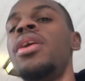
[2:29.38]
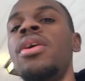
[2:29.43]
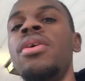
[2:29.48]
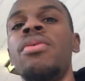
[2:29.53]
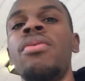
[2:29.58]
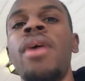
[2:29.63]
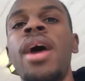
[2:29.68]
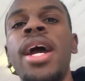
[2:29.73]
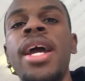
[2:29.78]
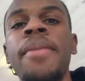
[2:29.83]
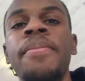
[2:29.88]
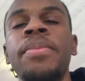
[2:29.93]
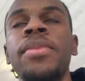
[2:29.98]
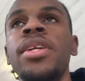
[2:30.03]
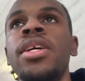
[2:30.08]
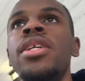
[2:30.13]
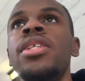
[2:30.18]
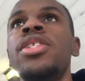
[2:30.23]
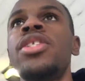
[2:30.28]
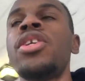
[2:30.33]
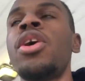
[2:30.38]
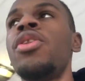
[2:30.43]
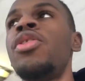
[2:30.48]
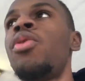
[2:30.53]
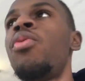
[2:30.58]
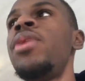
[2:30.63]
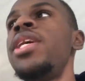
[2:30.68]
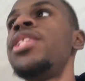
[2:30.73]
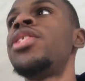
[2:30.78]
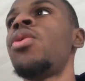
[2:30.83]
right? So
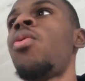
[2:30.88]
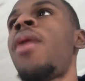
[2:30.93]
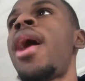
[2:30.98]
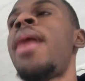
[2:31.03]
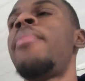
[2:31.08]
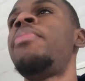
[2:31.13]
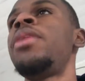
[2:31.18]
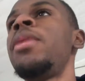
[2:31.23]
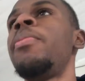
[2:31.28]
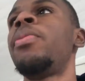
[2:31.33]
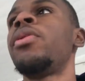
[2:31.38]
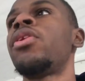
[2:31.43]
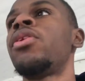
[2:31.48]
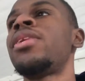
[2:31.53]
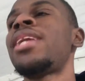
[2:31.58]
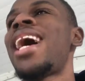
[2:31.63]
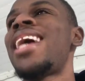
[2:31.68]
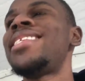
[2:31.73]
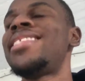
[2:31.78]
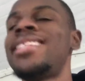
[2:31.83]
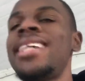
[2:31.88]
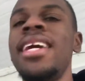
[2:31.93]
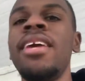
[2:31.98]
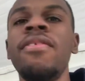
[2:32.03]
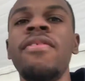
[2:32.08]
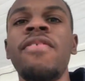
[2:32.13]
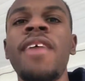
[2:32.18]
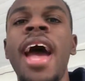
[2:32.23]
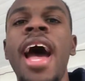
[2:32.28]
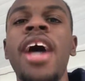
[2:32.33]
the reason why people are not seeing
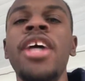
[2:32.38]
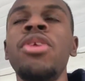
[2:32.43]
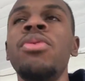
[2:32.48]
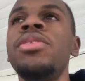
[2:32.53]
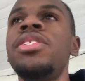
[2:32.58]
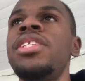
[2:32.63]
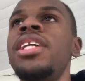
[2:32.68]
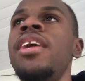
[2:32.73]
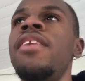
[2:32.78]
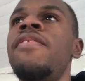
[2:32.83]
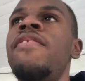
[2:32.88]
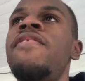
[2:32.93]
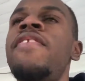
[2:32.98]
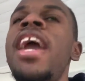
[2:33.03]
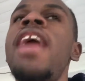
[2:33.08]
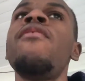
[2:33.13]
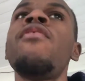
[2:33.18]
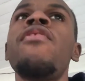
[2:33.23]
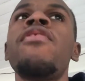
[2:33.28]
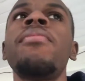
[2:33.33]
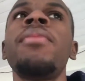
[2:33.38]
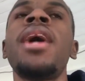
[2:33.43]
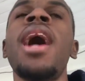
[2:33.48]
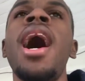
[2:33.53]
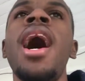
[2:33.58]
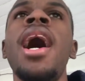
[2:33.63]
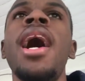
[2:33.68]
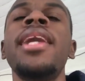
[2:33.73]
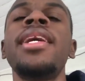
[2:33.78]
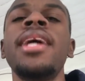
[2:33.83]
value and seeing favor from
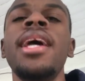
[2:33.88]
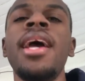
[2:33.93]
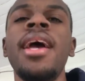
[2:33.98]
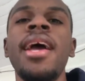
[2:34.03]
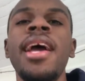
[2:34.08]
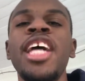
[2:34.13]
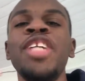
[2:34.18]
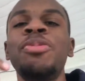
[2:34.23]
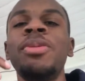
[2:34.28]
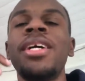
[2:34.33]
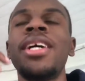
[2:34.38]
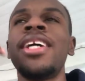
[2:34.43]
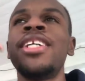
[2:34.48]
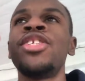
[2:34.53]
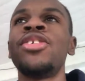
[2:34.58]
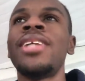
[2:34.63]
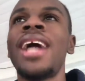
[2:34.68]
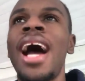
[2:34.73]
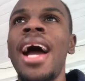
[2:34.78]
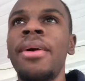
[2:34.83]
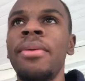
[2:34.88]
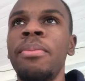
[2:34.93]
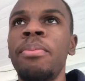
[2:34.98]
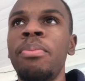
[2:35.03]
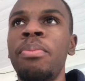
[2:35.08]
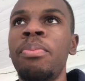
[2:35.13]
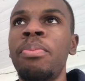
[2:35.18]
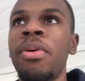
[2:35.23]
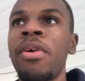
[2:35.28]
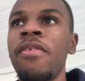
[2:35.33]
God is because they're not
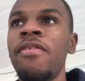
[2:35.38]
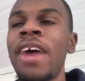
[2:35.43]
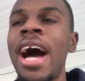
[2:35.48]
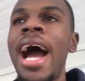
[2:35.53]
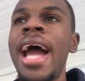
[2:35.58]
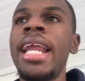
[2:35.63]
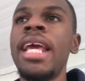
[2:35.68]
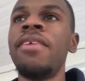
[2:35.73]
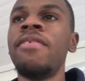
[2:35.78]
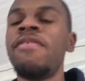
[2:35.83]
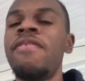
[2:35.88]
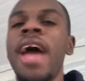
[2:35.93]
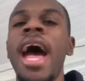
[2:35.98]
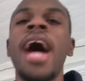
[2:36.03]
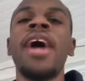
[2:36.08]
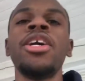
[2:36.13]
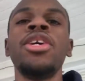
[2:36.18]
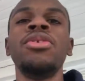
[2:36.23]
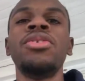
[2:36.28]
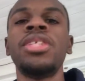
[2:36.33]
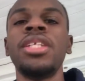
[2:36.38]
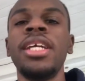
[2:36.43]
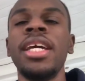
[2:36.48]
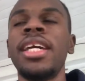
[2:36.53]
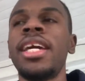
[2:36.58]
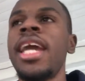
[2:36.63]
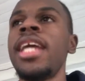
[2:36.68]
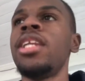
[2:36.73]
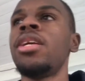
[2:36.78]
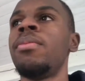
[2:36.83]
providing value to the
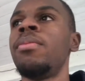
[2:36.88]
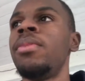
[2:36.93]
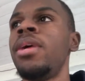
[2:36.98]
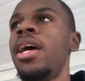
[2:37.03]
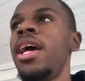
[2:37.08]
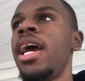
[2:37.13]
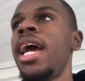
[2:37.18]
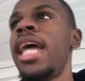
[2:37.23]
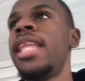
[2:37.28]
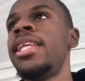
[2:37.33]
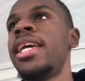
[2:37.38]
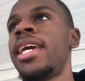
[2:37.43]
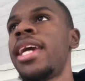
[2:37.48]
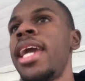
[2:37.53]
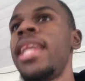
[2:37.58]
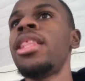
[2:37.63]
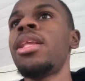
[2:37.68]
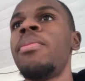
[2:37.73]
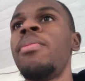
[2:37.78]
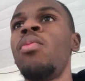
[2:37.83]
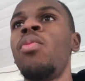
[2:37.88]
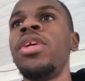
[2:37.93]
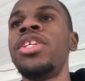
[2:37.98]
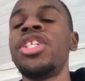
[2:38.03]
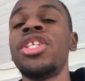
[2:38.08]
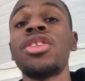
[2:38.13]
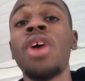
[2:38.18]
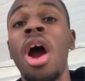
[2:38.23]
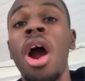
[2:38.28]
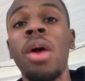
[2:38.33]
kingdom, and the kingdom, which
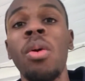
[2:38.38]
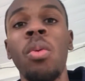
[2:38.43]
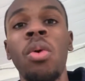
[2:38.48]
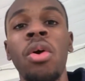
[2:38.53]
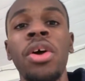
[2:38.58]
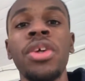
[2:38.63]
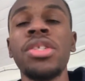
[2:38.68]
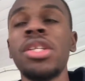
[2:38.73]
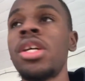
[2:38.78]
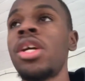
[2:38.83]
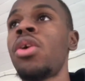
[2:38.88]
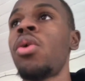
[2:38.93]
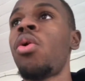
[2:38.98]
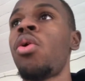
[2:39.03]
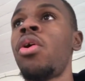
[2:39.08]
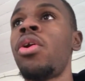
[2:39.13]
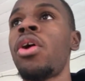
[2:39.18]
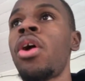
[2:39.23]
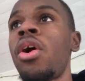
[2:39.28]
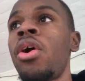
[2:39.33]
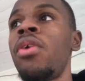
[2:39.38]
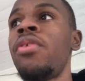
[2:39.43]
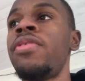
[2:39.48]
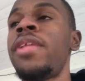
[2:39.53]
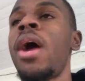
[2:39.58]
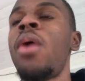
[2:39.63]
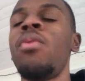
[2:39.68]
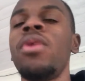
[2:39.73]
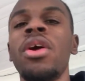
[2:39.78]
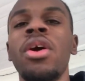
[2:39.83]
is our works here on earth
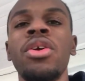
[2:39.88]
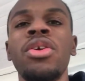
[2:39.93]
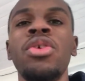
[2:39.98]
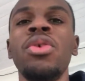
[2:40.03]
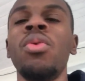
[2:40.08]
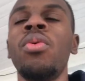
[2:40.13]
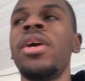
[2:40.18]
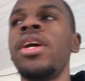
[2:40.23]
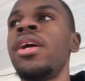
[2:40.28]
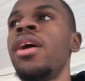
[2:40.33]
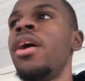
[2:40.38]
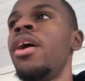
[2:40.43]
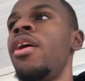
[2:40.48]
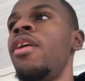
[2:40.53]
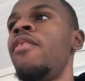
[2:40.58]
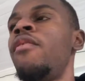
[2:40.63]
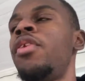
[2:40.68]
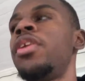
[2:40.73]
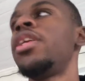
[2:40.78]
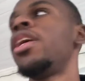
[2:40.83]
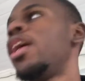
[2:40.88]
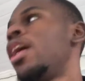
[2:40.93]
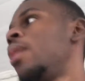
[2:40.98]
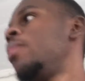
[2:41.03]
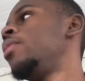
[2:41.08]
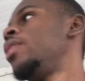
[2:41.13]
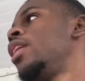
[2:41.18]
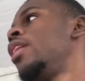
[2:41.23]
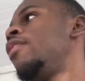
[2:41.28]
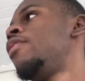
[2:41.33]
that we are doing for the
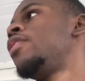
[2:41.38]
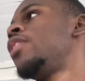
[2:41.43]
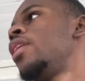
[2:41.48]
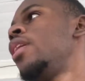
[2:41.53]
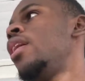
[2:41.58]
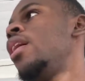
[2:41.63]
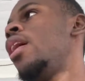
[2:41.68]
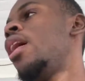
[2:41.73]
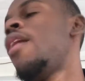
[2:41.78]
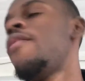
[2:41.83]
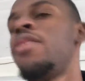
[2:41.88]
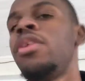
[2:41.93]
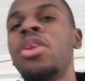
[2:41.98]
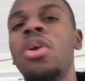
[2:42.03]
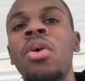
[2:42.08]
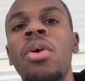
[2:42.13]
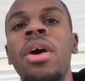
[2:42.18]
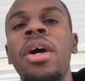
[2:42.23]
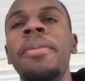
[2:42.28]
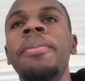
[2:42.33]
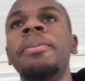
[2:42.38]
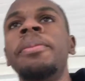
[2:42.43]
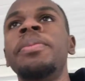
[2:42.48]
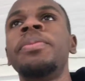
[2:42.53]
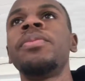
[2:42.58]
uplift of the Lord.